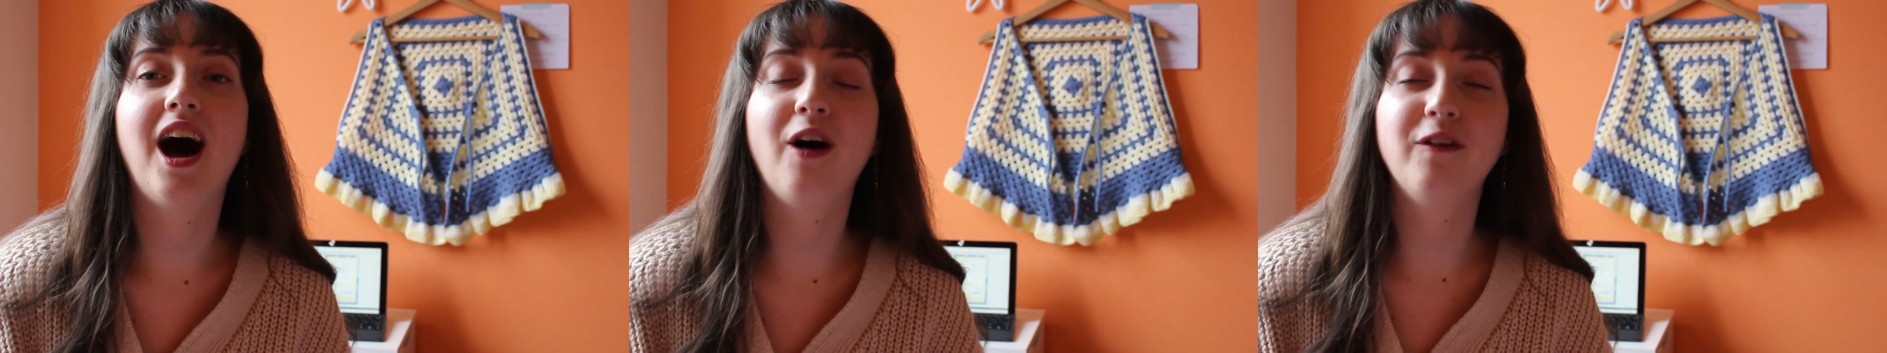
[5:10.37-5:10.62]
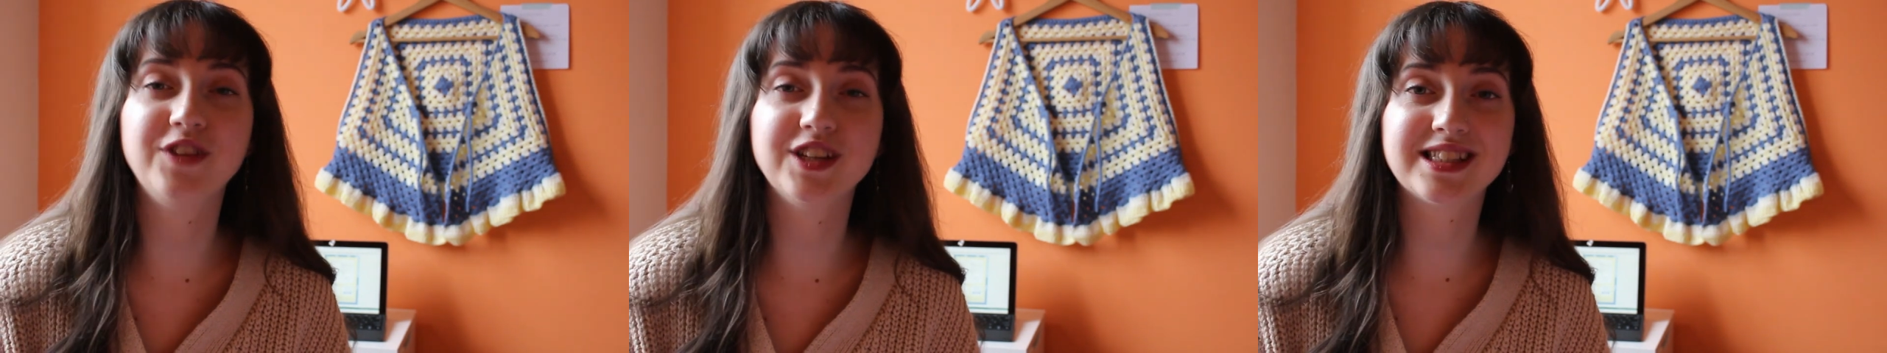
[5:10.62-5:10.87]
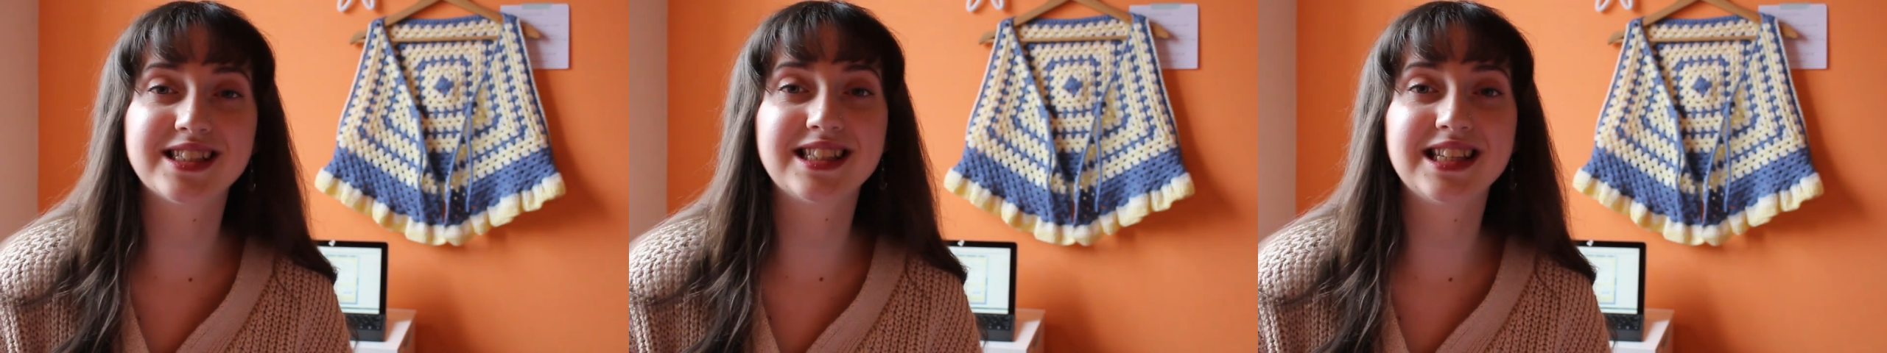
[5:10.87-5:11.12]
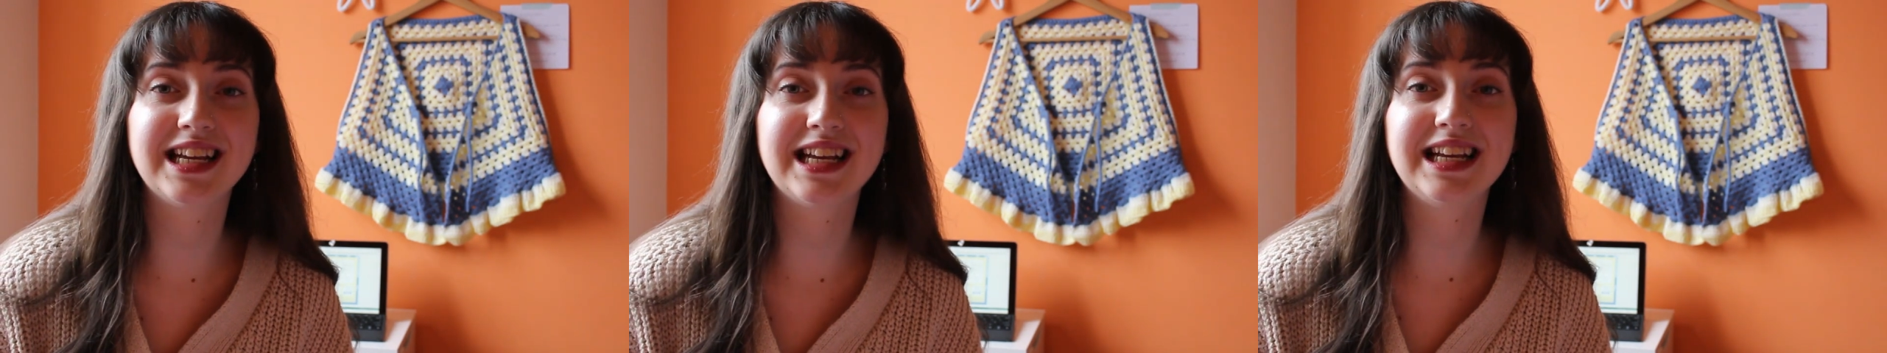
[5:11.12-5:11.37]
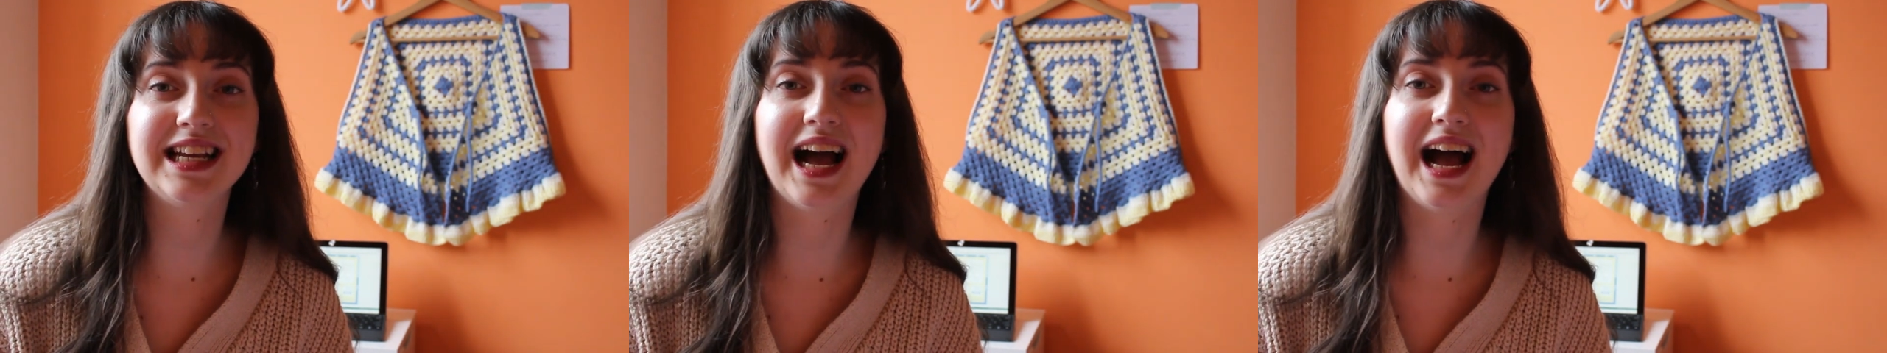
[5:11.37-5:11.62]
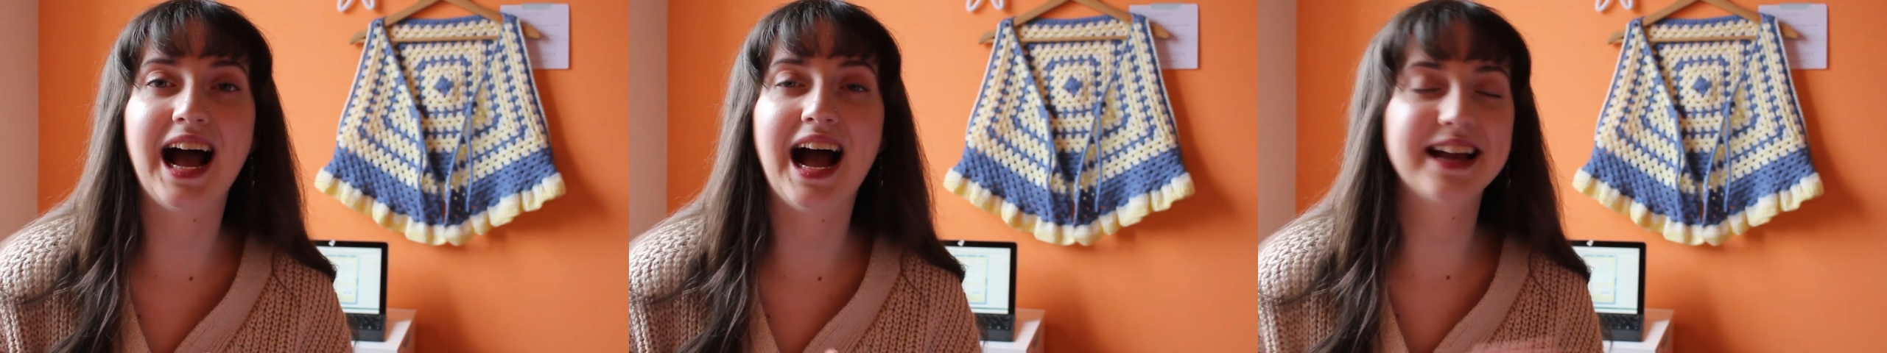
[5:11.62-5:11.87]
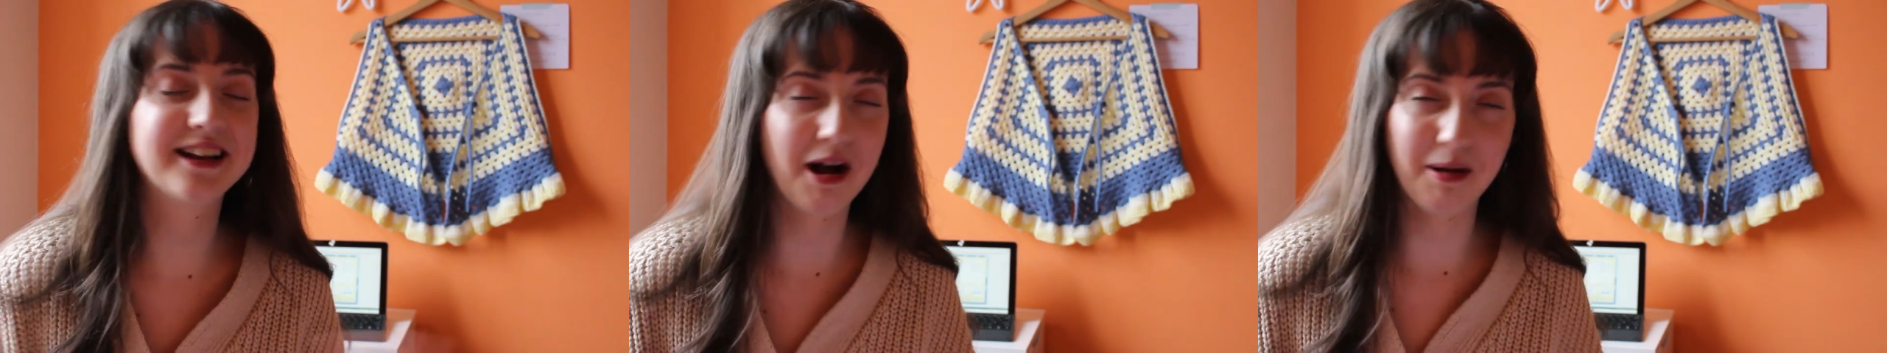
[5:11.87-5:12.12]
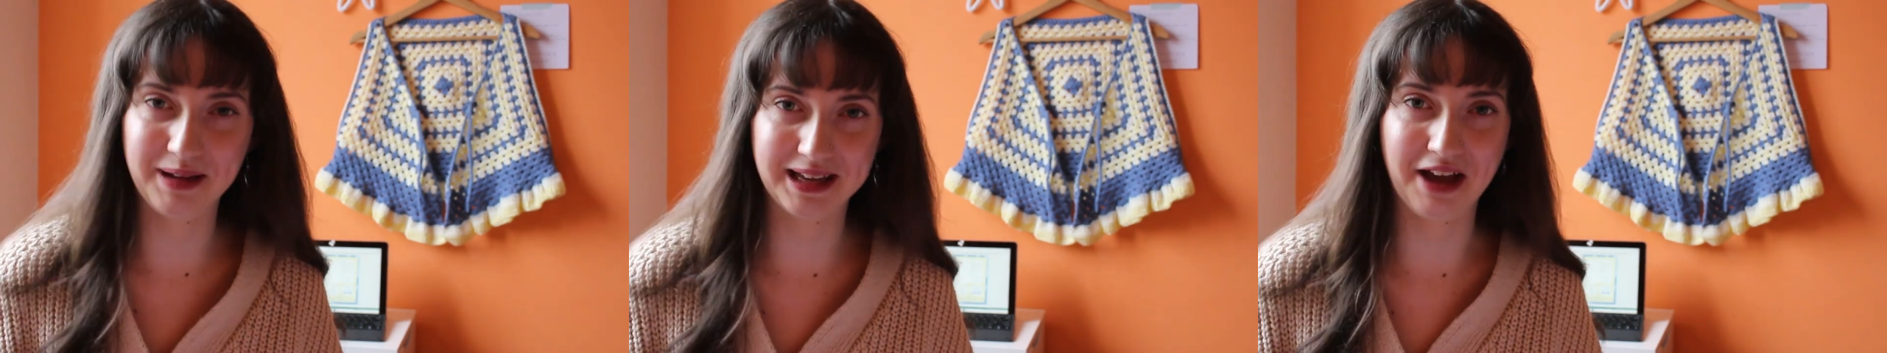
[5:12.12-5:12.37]
Obviously I
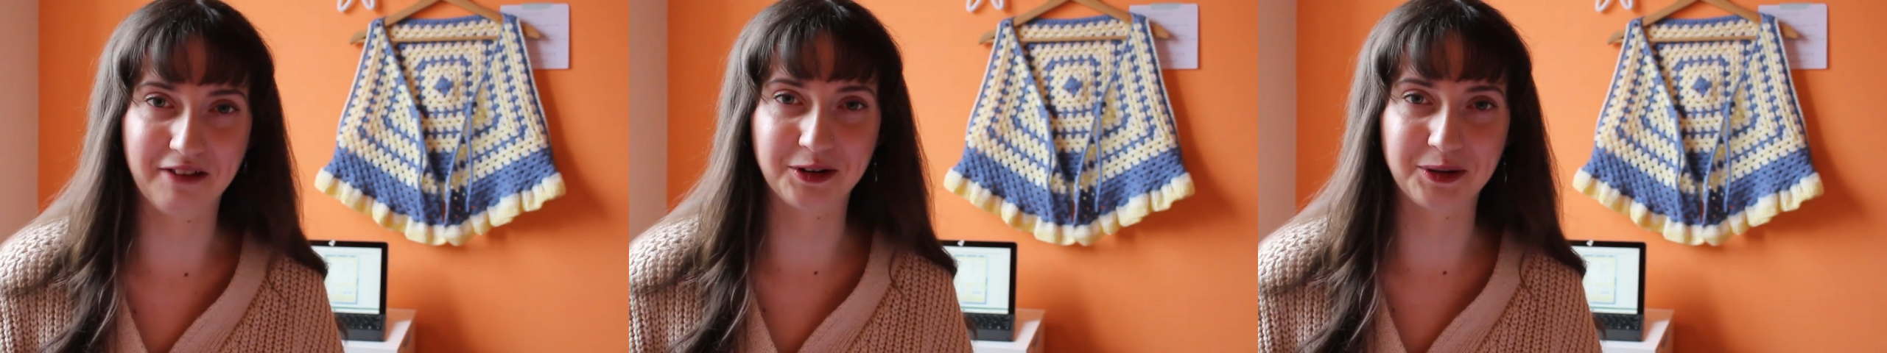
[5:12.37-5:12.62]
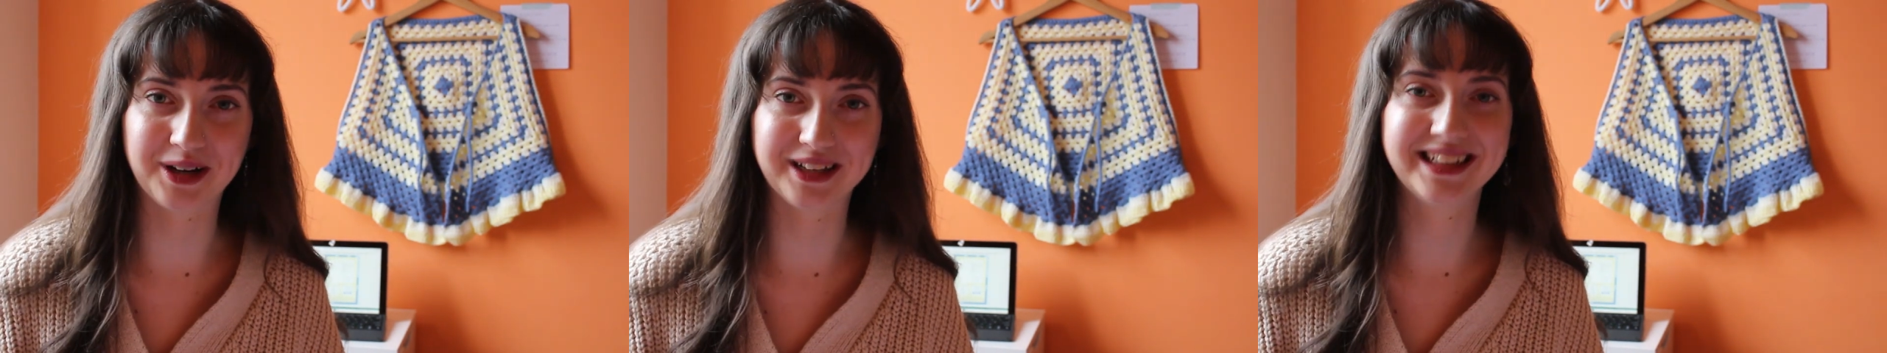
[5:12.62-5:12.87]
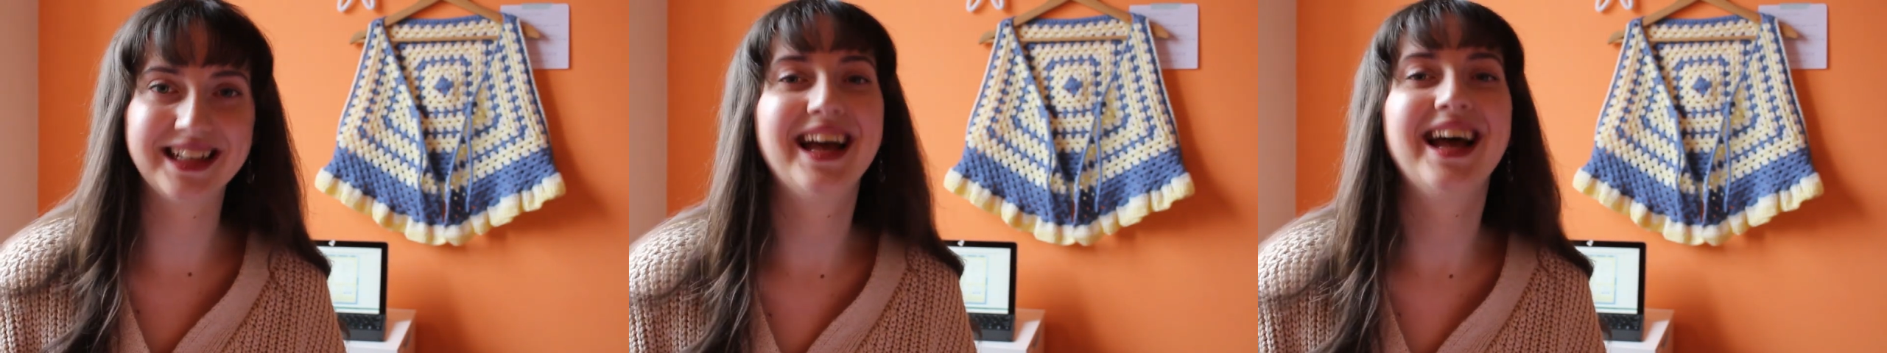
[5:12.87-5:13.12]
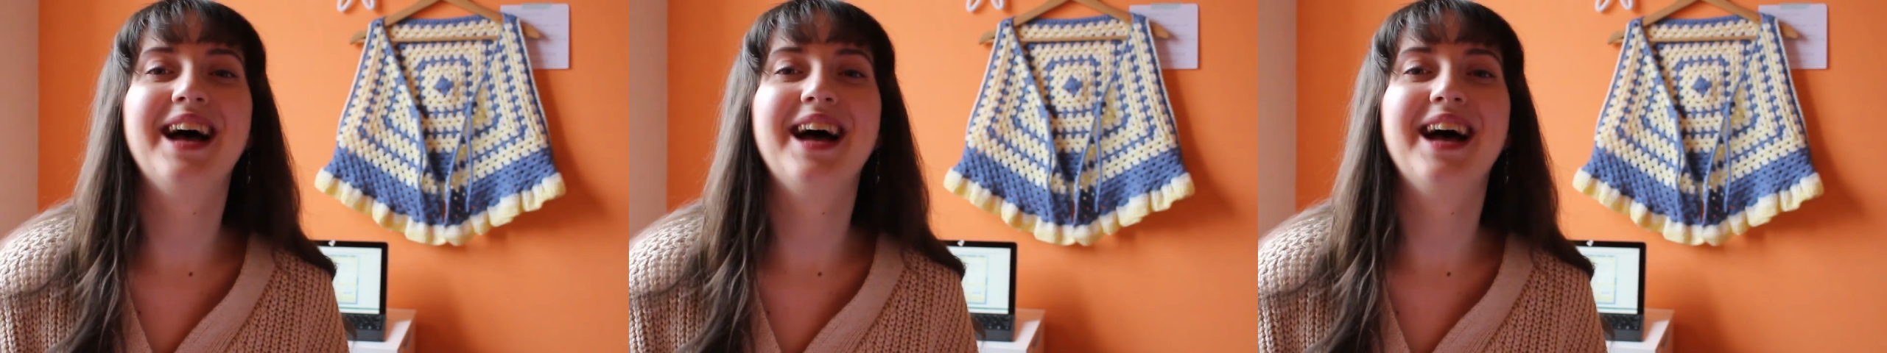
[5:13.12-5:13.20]
can't pick everyone